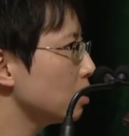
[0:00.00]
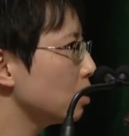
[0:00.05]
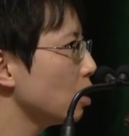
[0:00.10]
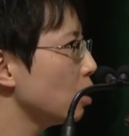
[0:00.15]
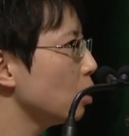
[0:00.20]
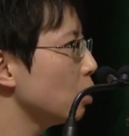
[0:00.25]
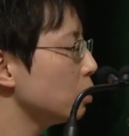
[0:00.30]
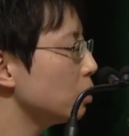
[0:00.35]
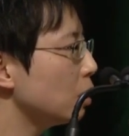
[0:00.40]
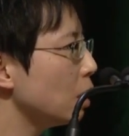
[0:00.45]

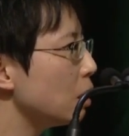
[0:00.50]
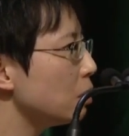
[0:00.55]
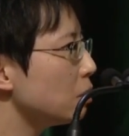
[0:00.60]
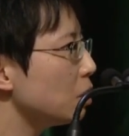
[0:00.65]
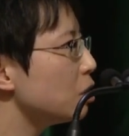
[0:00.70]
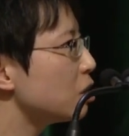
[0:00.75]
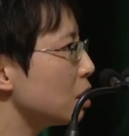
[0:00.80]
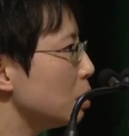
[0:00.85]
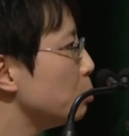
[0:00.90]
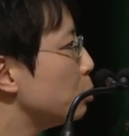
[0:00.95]

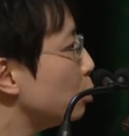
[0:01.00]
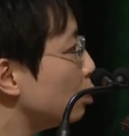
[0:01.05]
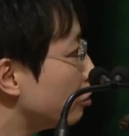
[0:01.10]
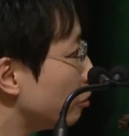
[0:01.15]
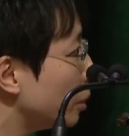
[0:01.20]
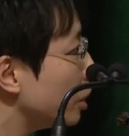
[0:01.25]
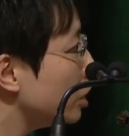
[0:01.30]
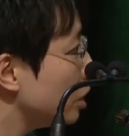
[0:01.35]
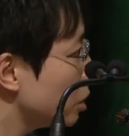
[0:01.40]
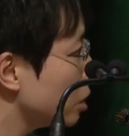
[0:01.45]
there's
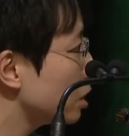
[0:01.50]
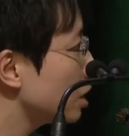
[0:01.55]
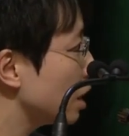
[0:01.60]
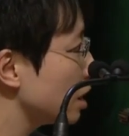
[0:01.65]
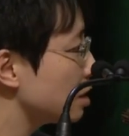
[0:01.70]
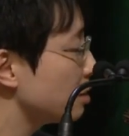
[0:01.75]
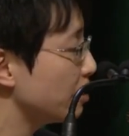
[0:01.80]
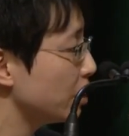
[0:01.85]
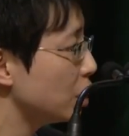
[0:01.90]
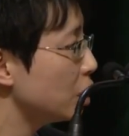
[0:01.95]
improvement in the
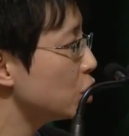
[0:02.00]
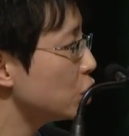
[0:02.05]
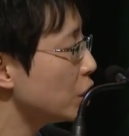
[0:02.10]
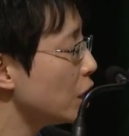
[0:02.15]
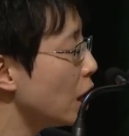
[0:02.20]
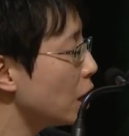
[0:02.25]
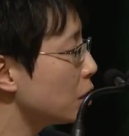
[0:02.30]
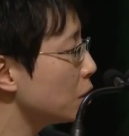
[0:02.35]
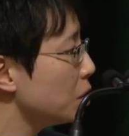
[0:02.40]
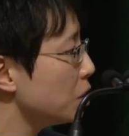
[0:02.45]

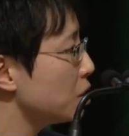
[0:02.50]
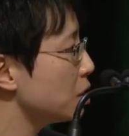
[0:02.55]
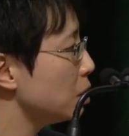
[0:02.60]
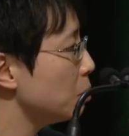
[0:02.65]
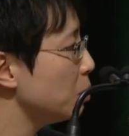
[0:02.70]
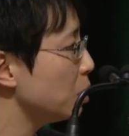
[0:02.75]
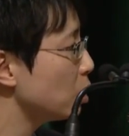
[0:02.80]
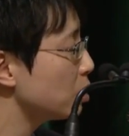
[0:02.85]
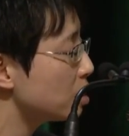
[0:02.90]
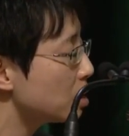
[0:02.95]
classification
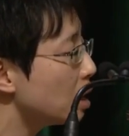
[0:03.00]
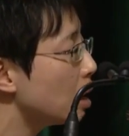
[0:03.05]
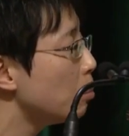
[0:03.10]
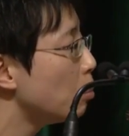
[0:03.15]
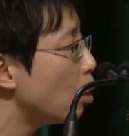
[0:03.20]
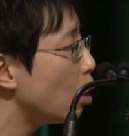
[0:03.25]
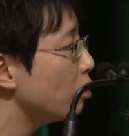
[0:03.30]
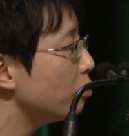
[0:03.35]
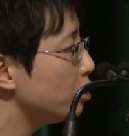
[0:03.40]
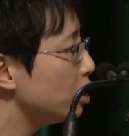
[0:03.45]
accuracy because there are
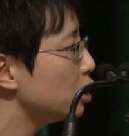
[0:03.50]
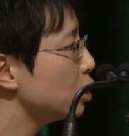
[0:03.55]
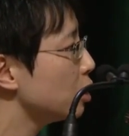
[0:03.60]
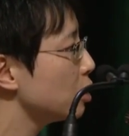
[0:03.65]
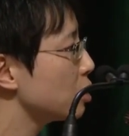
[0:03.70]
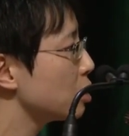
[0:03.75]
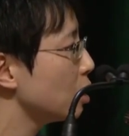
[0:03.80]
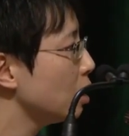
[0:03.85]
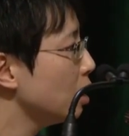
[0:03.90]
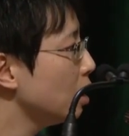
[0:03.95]
more
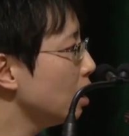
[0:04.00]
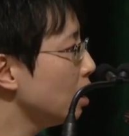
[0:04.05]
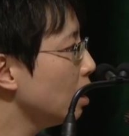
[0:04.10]
features,